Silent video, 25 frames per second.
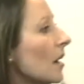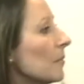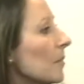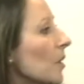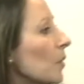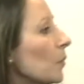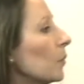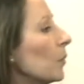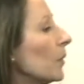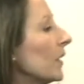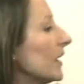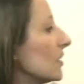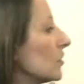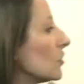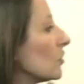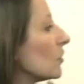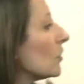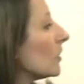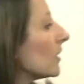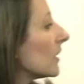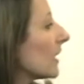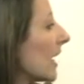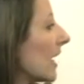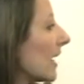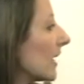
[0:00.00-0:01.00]
we
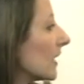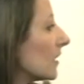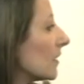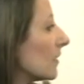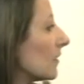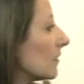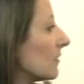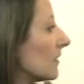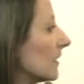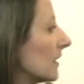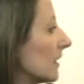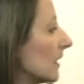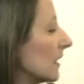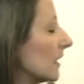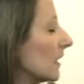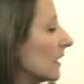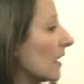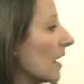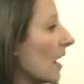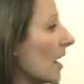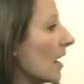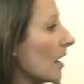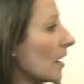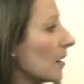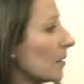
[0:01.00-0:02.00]
took kind of the
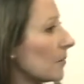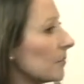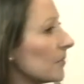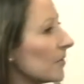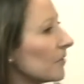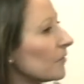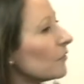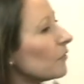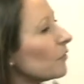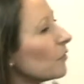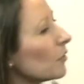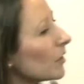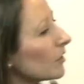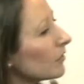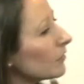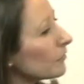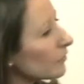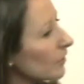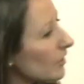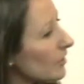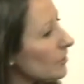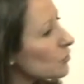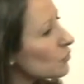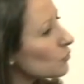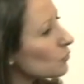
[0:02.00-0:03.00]

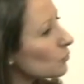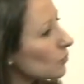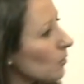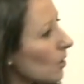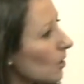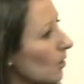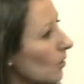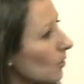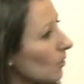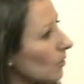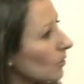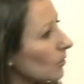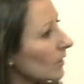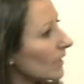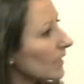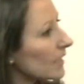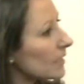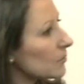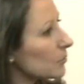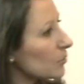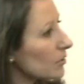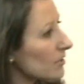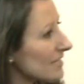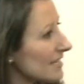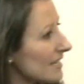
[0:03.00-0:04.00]
forefront role
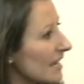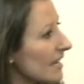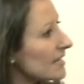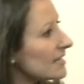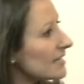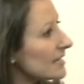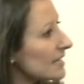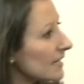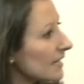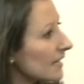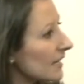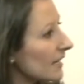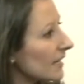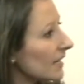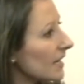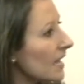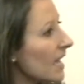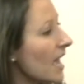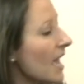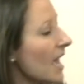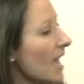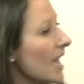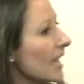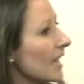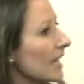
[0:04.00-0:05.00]
in presenting it,
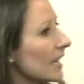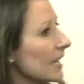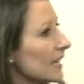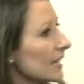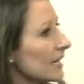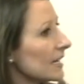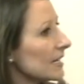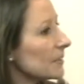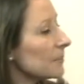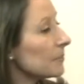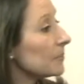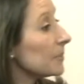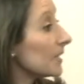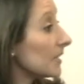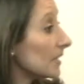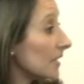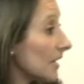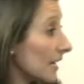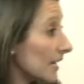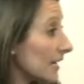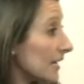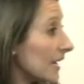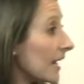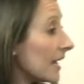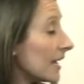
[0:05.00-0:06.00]
but
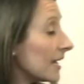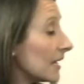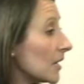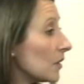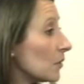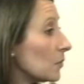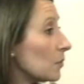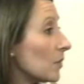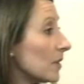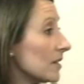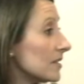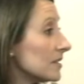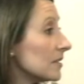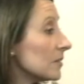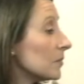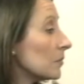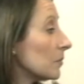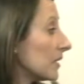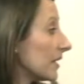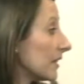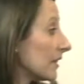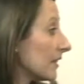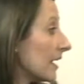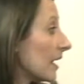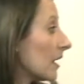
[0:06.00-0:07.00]
again, it wasn't
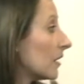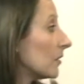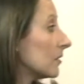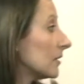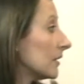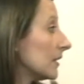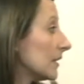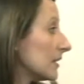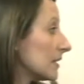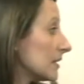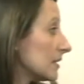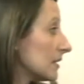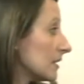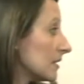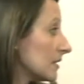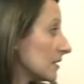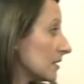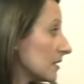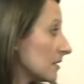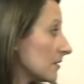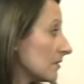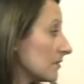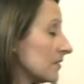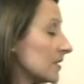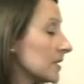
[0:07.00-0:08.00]
without the
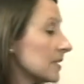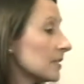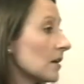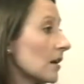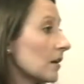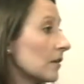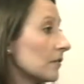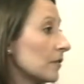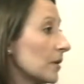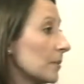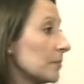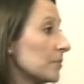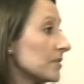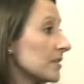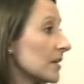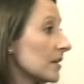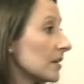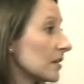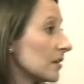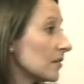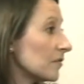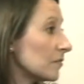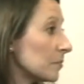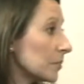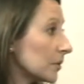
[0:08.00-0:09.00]
assistance of
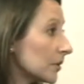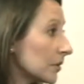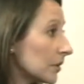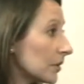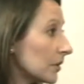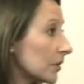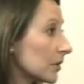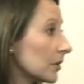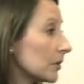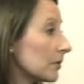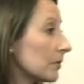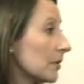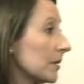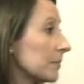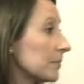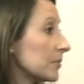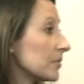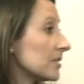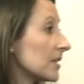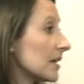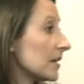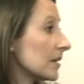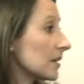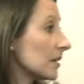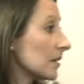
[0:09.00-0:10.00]
Representative Berger,
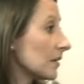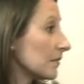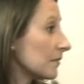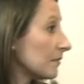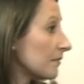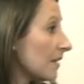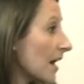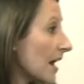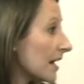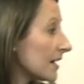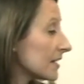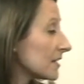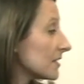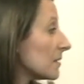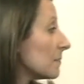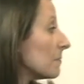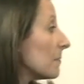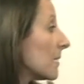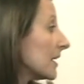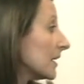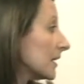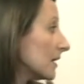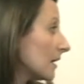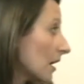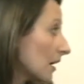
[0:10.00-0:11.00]
Representative Fox, and
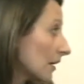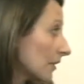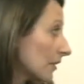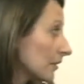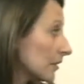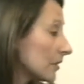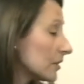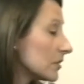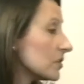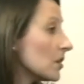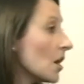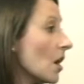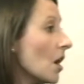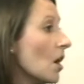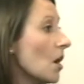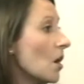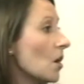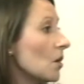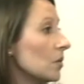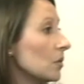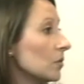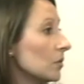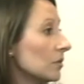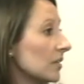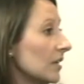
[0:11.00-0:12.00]
many others
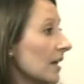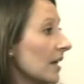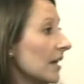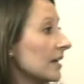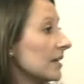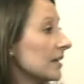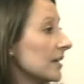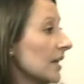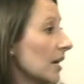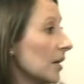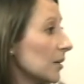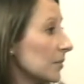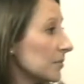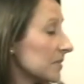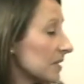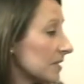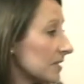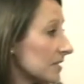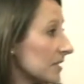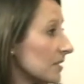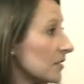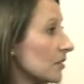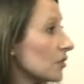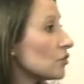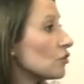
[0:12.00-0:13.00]
who then helped
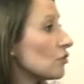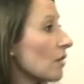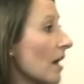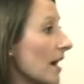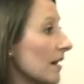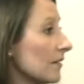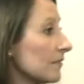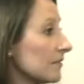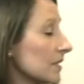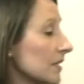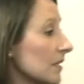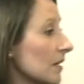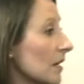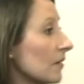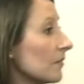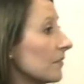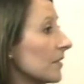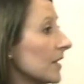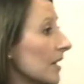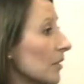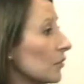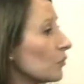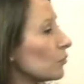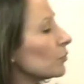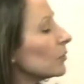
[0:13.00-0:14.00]
us in the drafting of
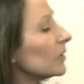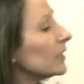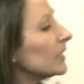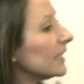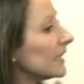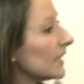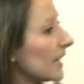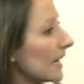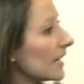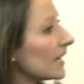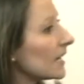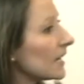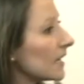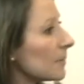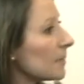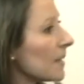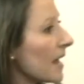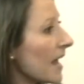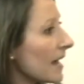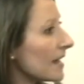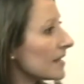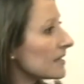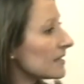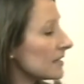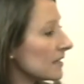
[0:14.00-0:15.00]
it and really getting it
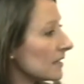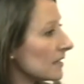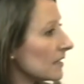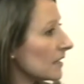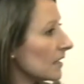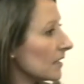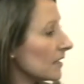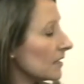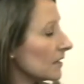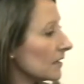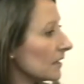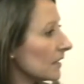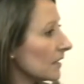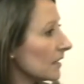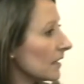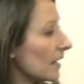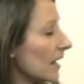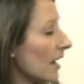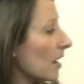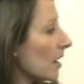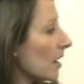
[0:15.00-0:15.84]
passed in the